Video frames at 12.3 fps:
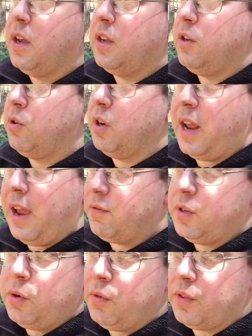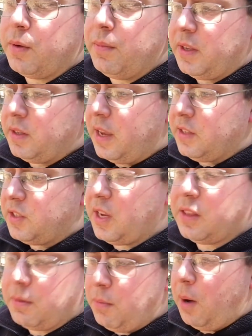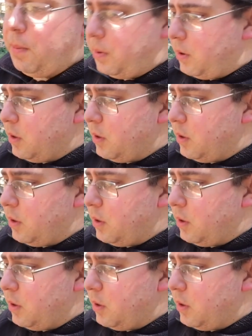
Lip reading: you could have 2 of them and set them up,